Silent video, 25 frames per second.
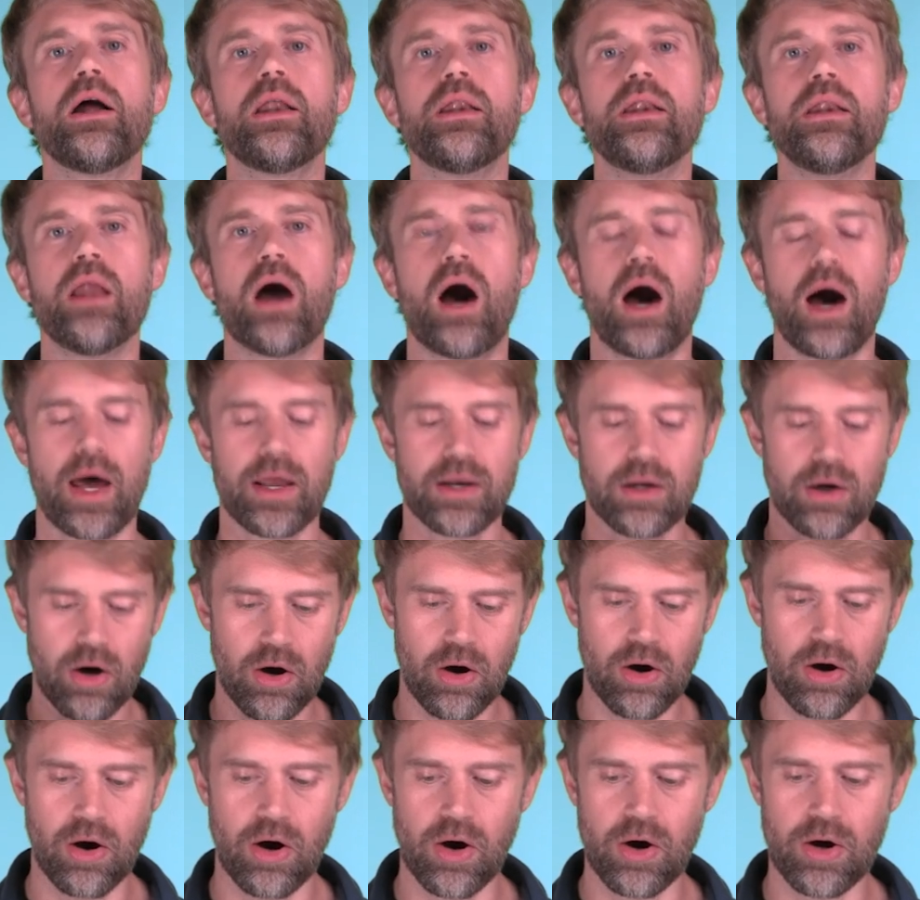not
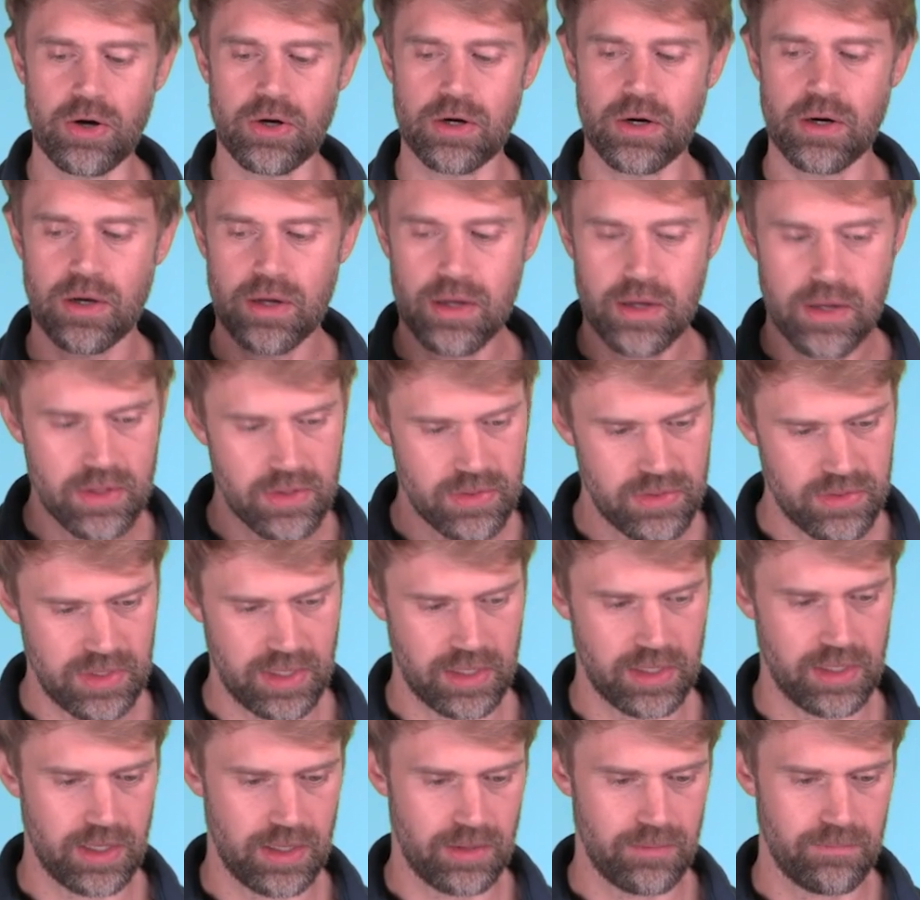harder
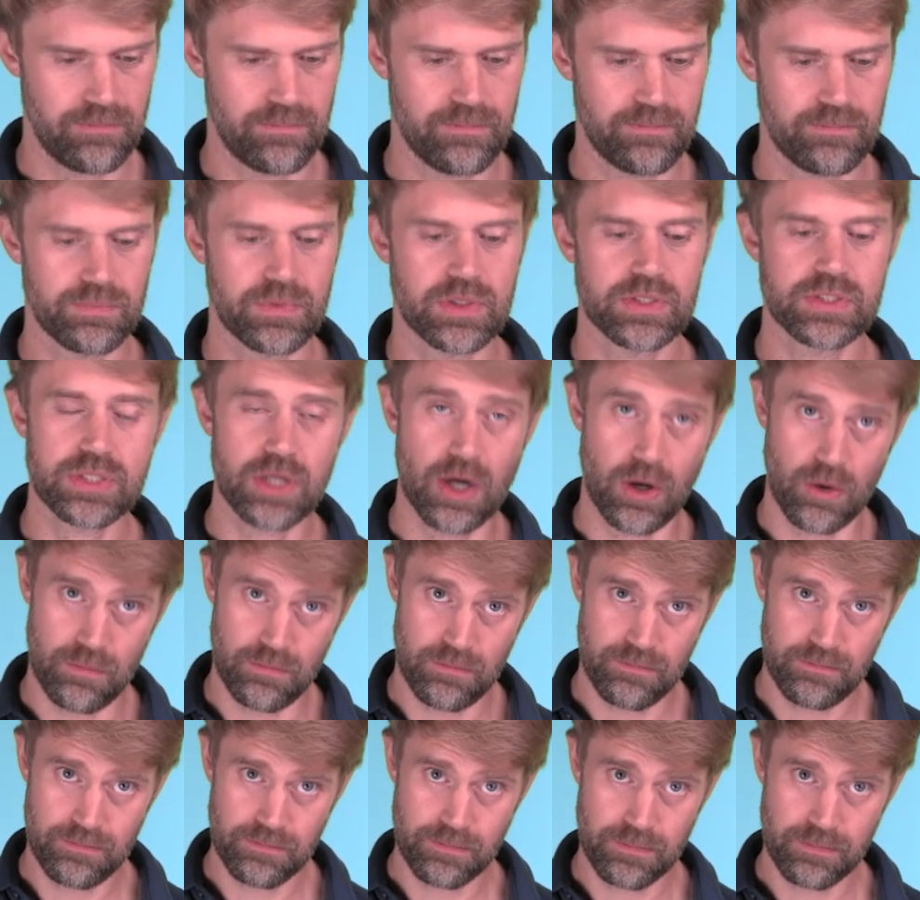thinking. So,